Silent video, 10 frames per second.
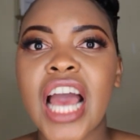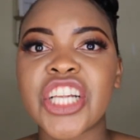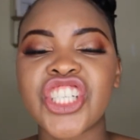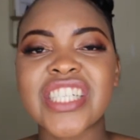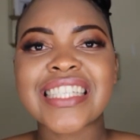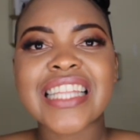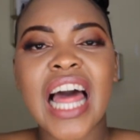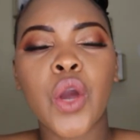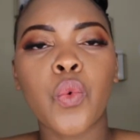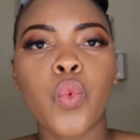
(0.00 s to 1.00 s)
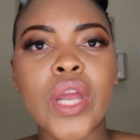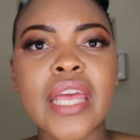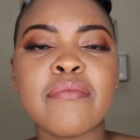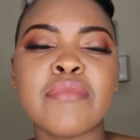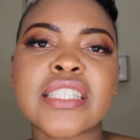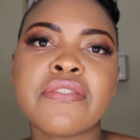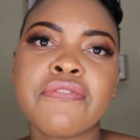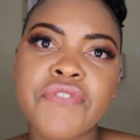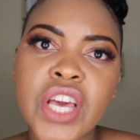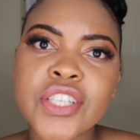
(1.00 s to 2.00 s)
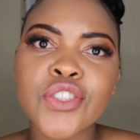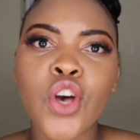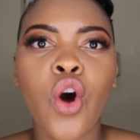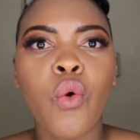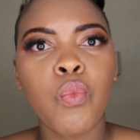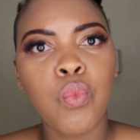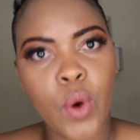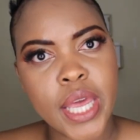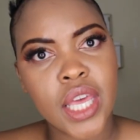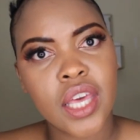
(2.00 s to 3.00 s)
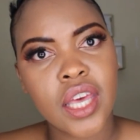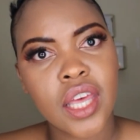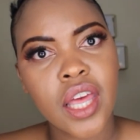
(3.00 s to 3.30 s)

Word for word: And she's like, we must fix her wig.